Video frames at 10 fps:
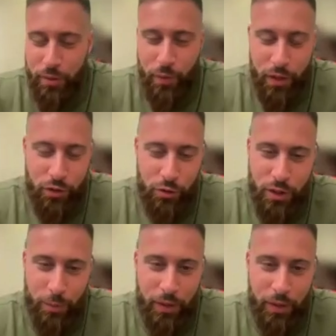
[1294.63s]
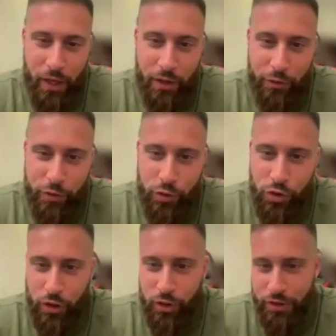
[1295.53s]
We can do something again in the
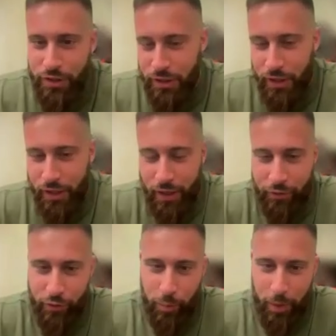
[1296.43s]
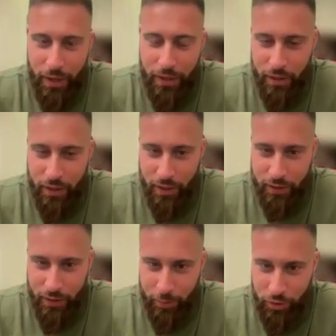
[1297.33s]
future, because I feel bad he didn't
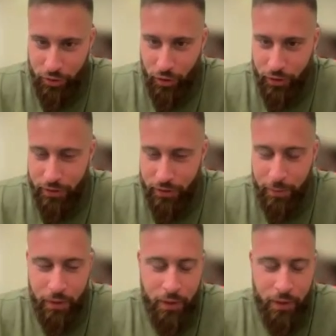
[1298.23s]
get that much talking time.